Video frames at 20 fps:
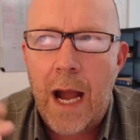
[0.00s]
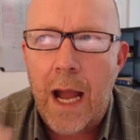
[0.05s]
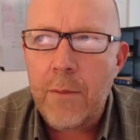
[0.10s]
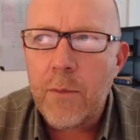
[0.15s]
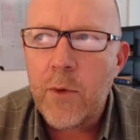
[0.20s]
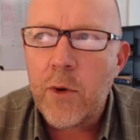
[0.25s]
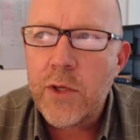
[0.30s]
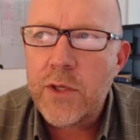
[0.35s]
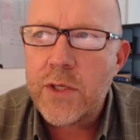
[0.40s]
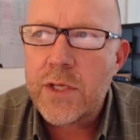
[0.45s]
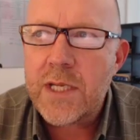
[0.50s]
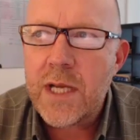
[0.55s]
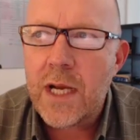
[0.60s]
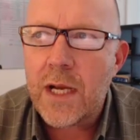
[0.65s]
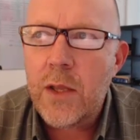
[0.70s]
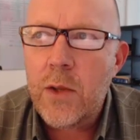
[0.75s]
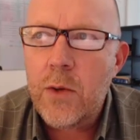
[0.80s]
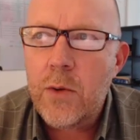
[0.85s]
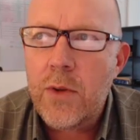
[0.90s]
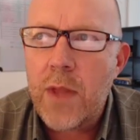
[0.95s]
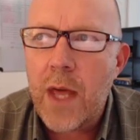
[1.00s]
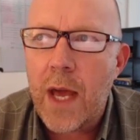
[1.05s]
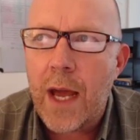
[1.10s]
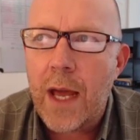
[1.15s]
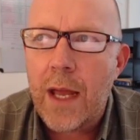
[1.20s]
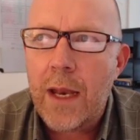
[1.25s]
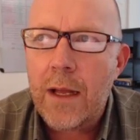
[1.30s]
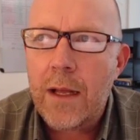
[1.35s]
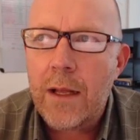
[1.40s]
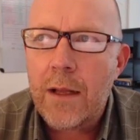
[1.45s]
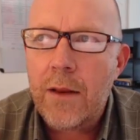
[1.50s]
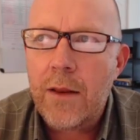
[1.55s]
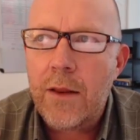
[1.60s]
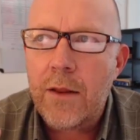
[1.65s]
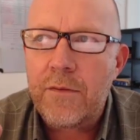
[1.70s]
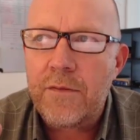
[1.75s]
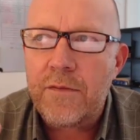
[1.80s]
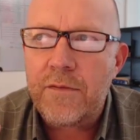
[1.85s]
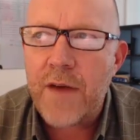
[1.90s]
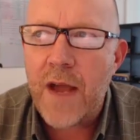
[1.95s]
I'm going to tell you that
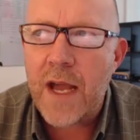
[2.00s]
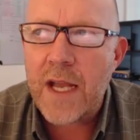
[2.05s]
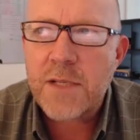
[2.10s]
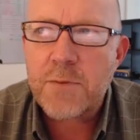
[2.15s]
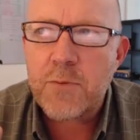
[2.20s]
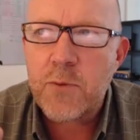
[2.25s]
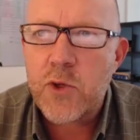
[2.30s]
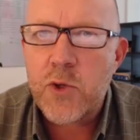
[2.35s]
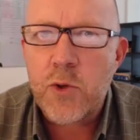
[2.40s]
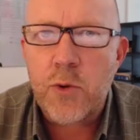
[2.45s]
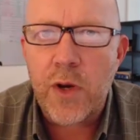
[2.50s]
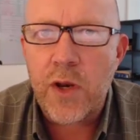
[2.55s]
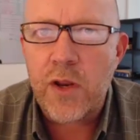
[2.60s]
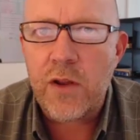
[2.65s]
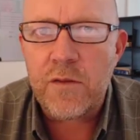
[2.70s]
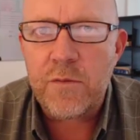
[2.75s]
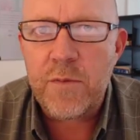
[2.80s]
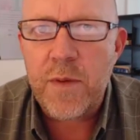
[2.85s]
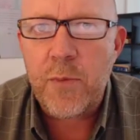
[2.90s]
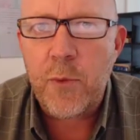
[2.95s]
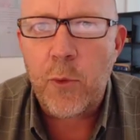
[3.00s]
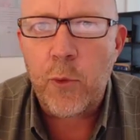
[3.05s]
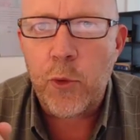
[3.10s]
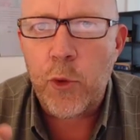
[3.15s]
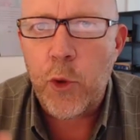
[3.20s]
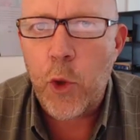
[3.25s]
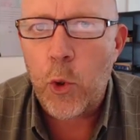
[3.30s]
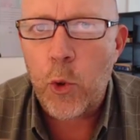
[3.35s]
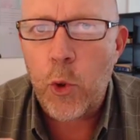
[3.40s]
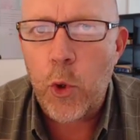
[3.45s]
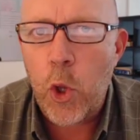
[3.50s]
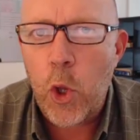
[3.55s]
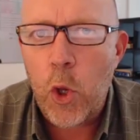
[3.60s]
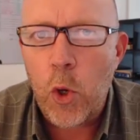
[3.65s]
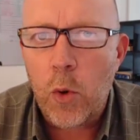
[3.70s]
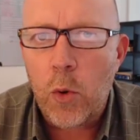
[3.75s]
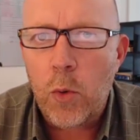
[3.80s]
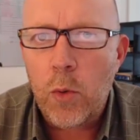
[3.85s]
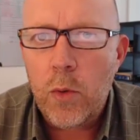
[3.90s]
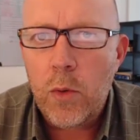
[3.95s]
the vast majority of people don't
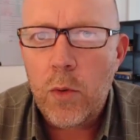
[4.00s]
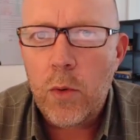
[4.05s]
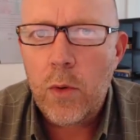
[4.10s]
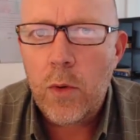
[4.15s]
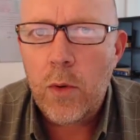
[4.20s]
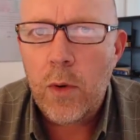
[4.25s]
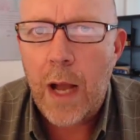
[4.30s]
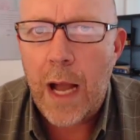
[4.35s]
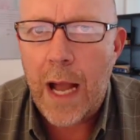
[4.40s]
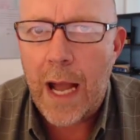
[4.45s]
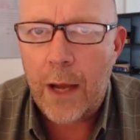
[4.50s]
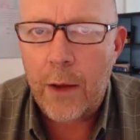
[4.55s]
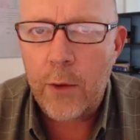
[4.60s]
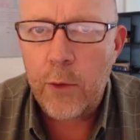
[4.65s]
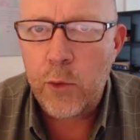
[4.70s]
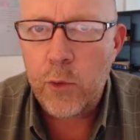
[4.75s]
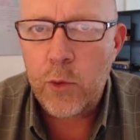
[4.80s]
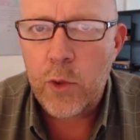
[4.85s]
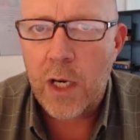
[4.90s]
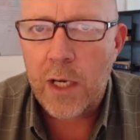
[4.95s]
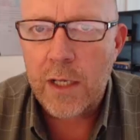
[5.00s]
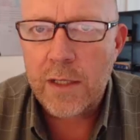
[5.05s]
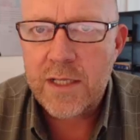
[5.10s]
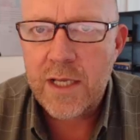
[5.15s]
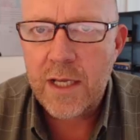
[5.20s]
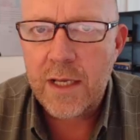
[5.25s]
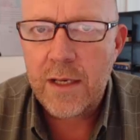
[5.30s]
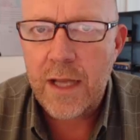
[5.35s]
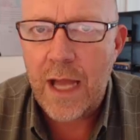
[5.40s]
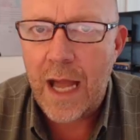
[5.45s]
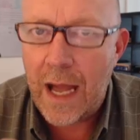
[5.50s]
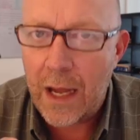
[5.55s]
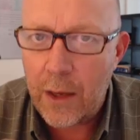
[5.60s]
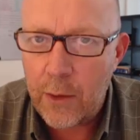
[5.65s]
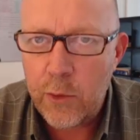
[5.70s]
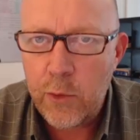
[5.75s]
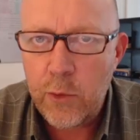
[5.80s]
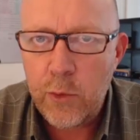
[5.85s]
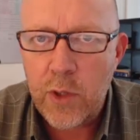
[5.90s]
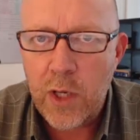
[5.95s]
know how to do content, how
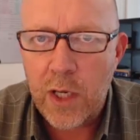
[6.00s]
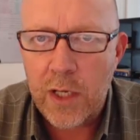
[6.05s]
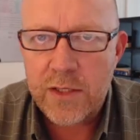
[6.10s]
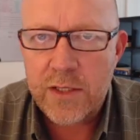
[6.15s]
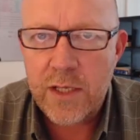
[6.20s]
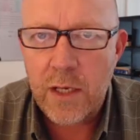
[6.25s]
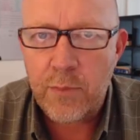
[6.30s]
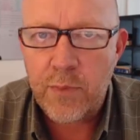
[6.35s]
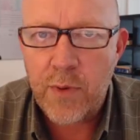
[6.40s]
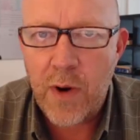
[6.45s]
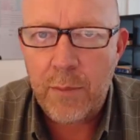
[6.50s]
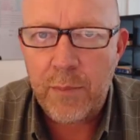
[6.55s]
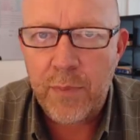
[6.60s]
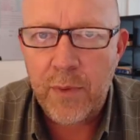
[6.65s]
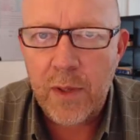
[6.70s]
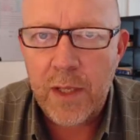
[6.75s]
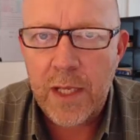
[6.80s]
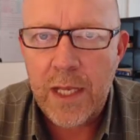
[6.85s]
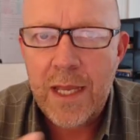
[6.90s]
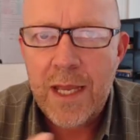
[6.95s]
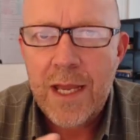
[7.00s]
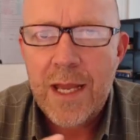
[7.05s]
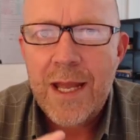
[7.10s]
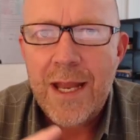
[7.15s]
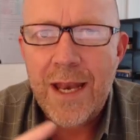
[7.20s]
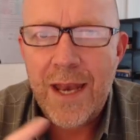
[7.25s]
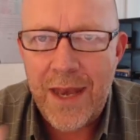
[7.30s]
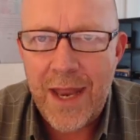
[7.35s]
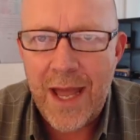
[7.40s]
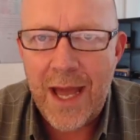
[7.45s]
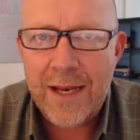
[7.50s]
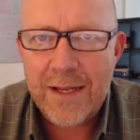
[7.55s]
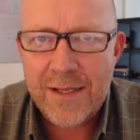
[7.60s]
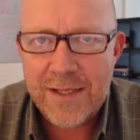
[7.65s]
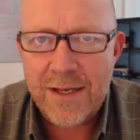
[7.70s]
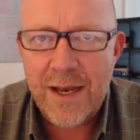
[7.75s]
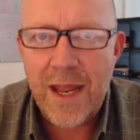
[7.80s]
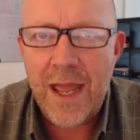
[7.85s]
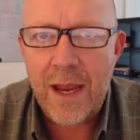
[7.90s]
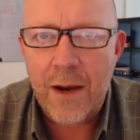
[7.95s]
to do content properly. That
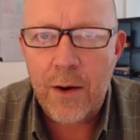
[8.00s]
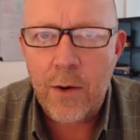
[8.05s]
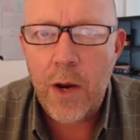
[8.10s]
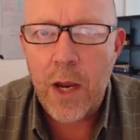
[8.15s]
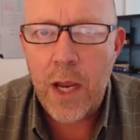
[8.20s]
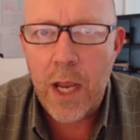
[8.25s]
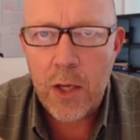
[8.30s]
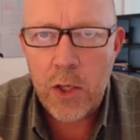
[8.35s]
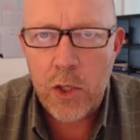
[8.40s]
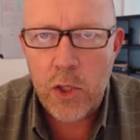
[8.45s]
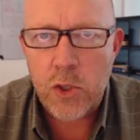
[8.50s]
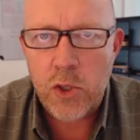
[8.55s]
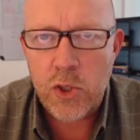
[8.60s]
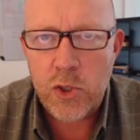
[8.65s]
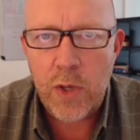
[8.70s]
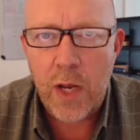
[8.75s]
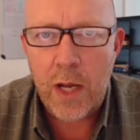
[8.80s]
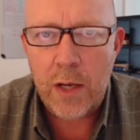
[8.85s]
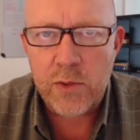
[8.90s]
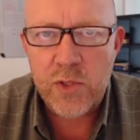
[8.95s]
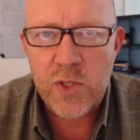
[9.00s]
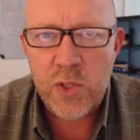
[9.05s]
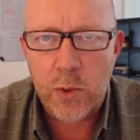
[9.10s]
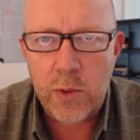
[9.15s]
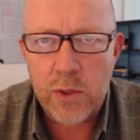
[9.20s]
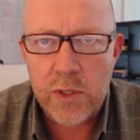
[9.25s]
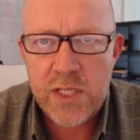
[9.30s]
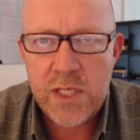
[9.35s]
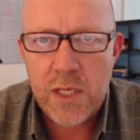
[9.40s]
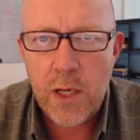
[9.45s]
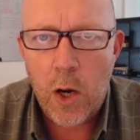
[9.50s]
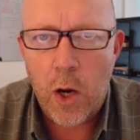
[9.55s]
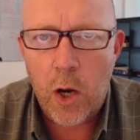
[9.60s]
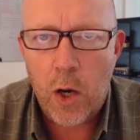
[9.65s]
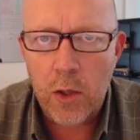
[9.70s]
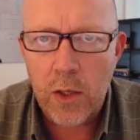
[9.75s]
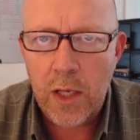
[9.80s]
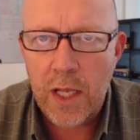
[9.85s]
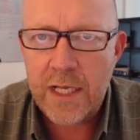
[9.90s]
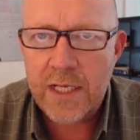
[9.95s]
is an area you should outsource.
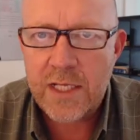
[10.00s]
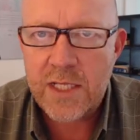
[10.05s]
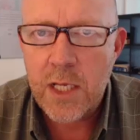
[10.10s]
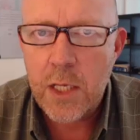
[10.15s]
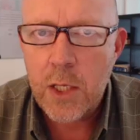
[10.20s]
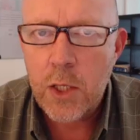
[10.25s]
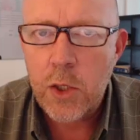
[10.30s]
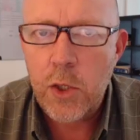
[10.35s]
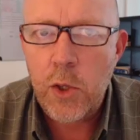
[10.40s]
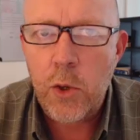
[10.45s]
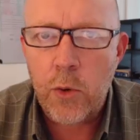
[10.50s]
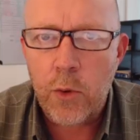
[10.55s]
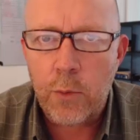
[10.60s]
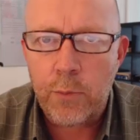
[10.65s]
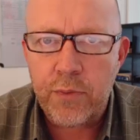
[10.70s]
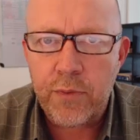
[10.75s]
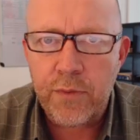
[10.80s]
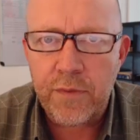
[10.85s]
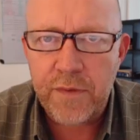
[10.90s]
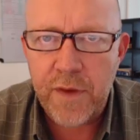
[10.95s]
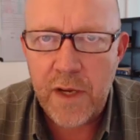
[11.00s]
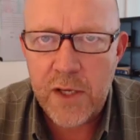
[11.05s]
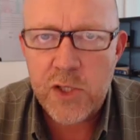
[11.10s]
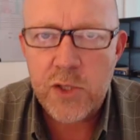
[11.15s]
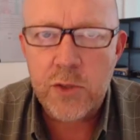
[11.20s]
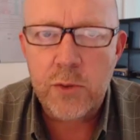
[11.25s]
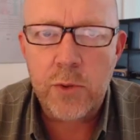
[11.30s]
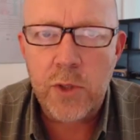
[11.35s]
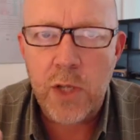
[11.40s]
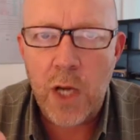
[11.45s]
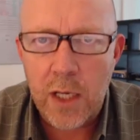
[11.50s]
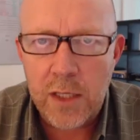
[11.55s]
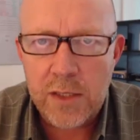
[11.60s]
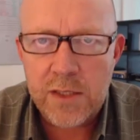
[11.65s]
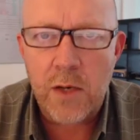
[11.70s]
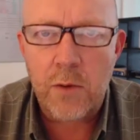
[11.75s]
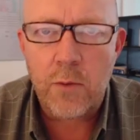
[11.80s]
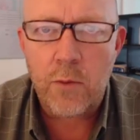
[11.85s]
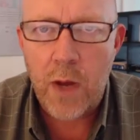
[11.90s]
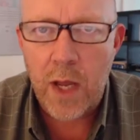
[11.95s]
Unless you're a professional
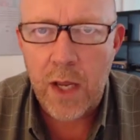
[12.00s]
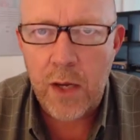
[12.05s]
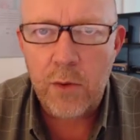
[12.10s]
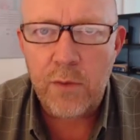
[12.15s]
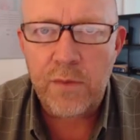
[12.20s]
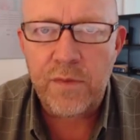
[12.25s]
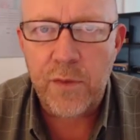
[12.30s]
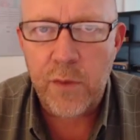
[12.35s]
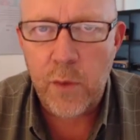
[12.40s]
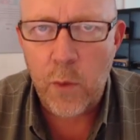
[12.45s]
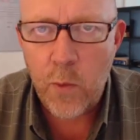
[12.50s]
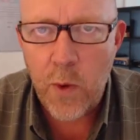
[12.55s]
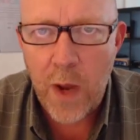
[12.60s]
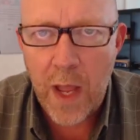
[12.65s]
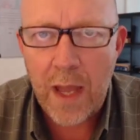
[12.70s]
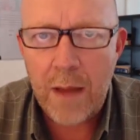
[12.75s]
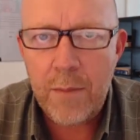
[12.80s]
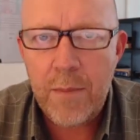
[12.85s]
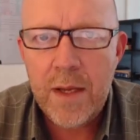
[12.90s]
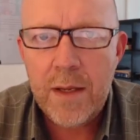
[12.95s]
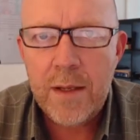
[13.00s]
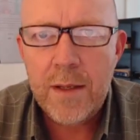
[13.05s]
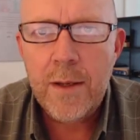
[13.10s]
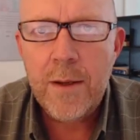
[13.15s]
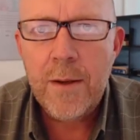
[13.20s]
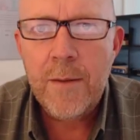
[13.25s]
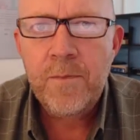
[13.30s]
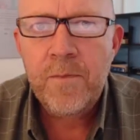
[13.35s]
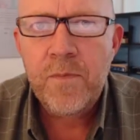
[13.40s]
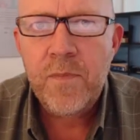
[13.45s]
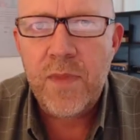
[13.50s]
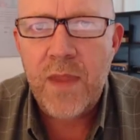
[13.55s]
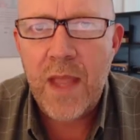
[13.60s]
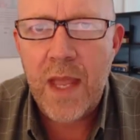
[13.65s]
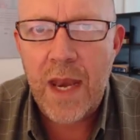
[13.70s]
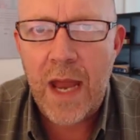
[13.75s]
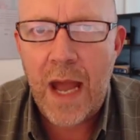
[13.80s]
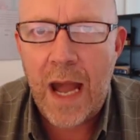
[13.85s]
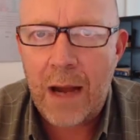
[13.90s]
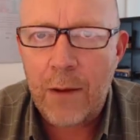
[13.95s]
content writer for the web,
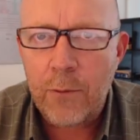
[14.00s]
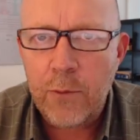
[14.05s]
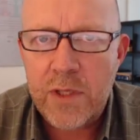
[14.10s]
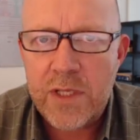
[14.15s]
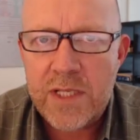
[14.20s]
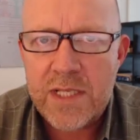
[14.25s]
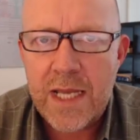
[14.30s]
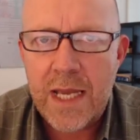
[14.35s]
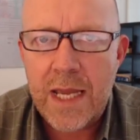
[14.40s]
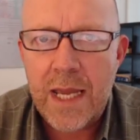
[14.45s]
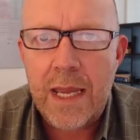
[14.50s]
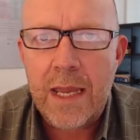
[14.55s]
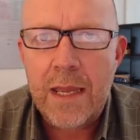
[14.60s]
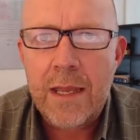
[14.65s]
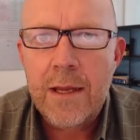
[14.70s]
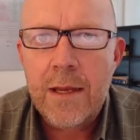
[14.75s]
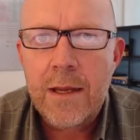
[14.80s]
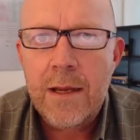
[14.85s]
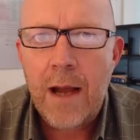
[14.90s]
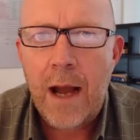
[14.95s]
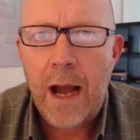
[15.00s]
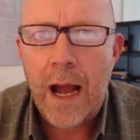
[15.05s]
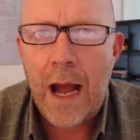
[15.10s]
then I would say